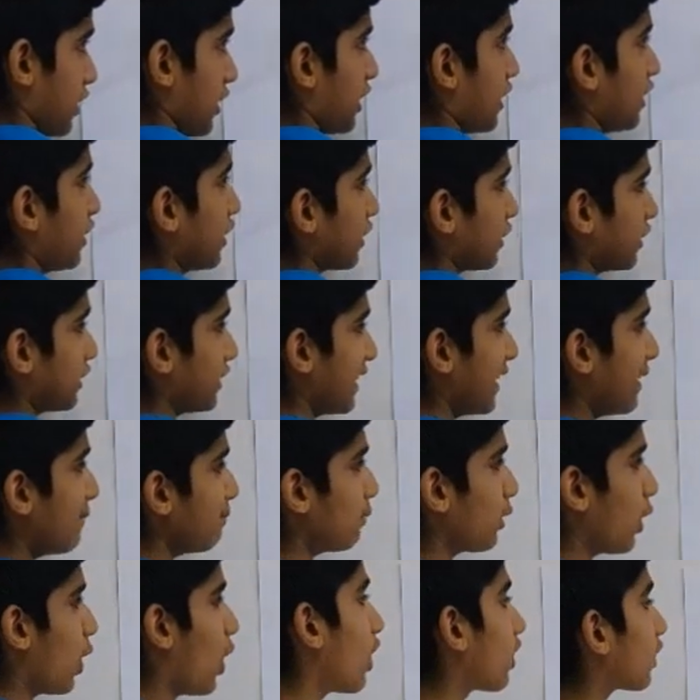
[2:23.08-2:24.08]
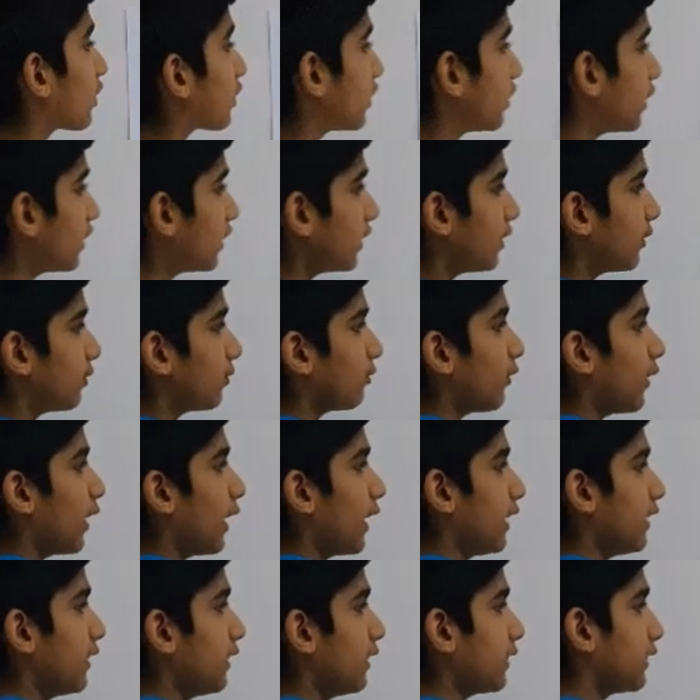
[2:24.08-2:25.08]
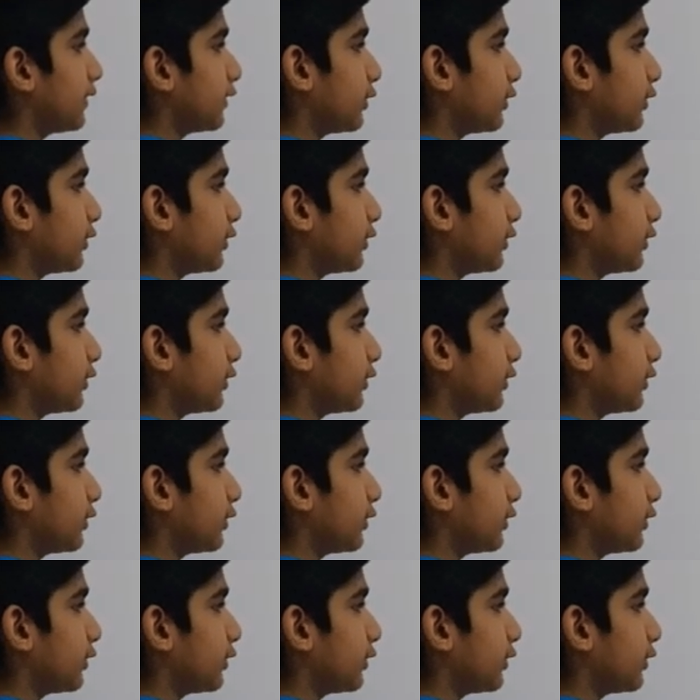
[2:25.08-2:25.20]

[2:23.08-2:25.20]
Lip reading: In the same block, 1,